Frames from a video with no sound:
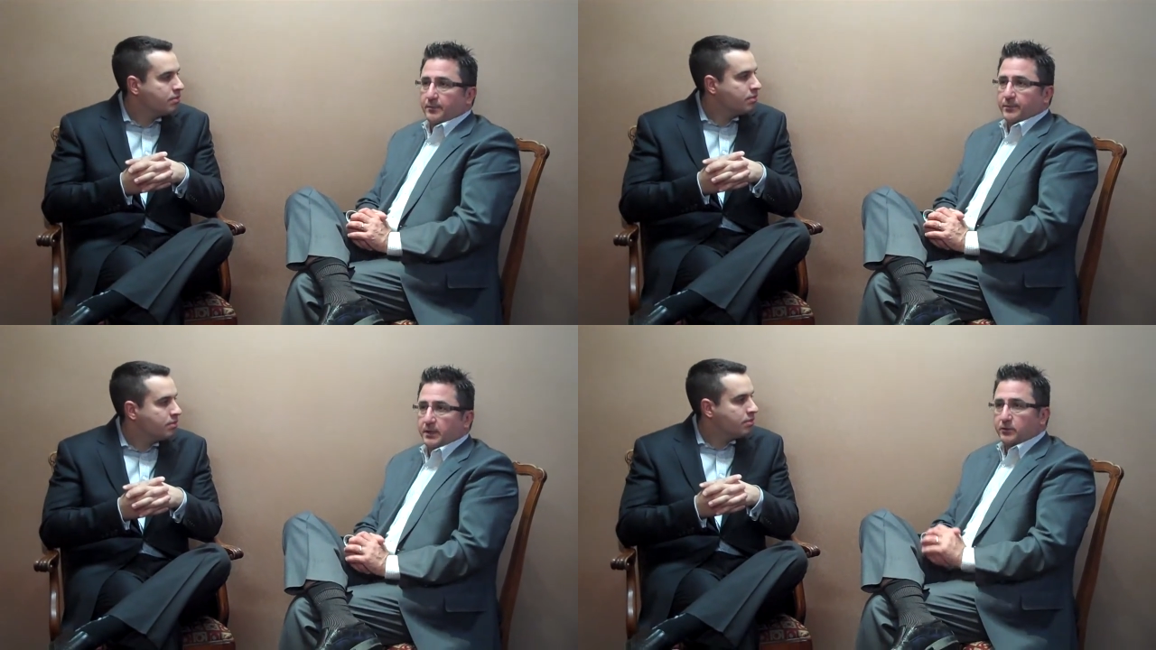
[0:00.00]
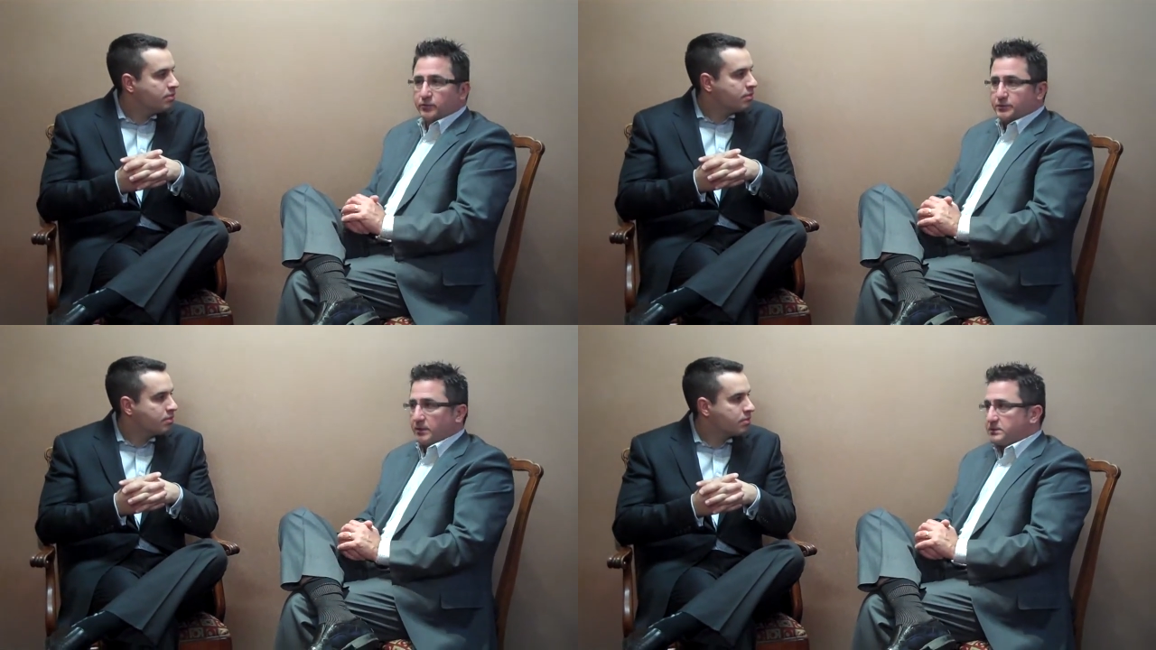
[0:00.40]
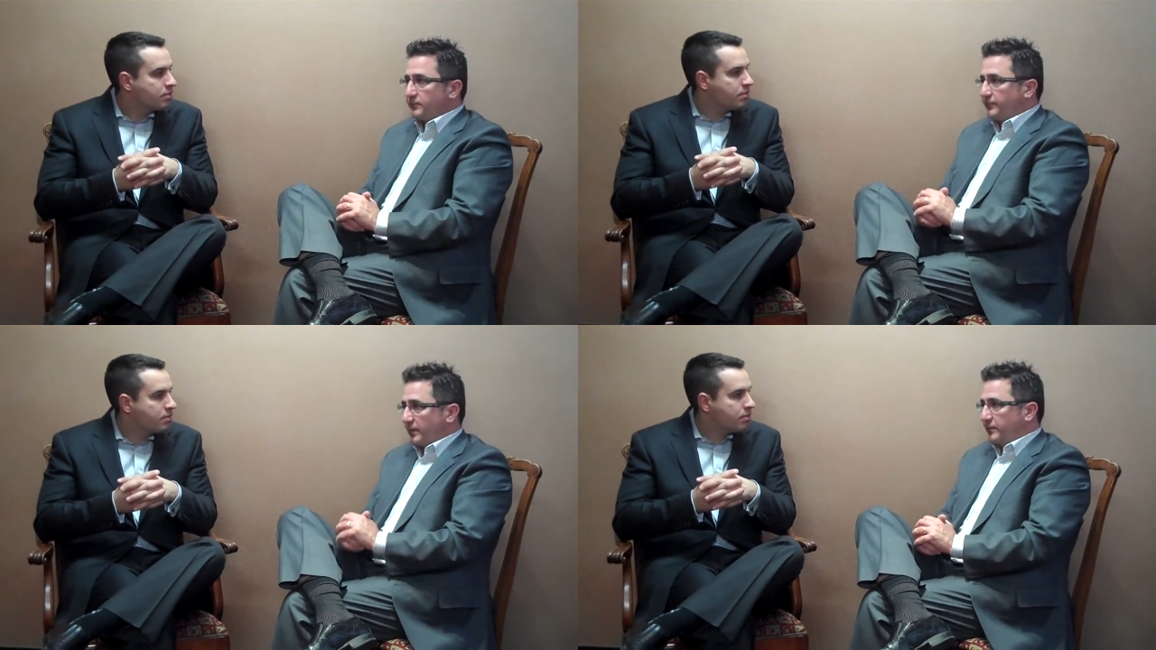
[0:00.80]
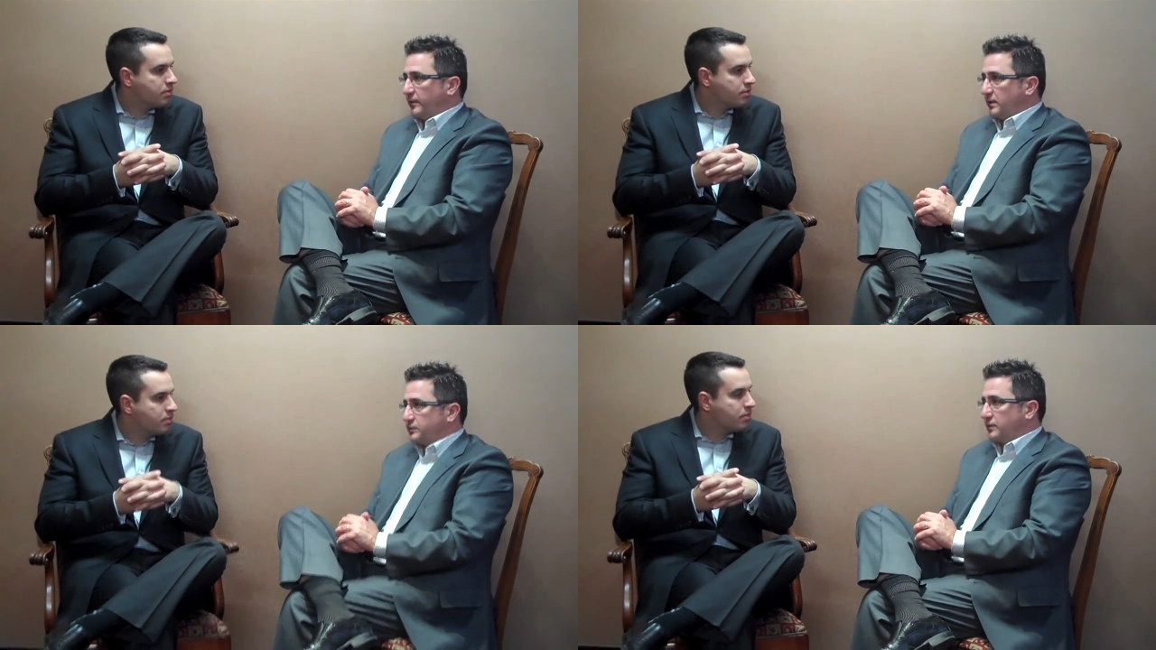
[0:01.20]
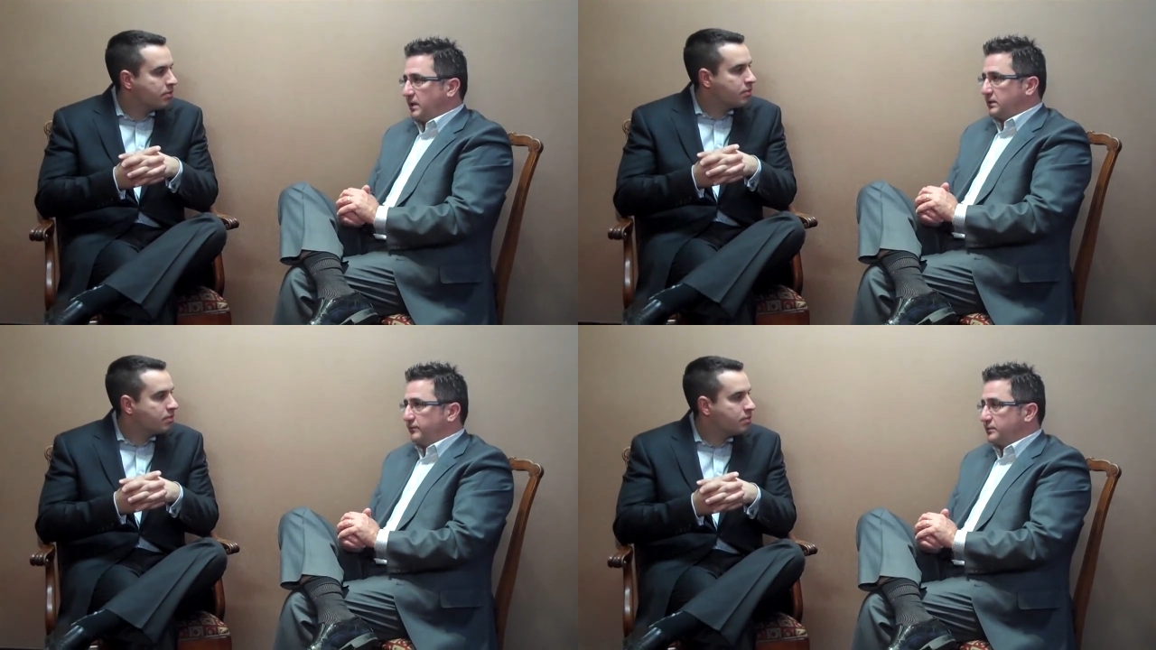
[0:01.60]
Speaker 1: But interest rates are very, very attractive.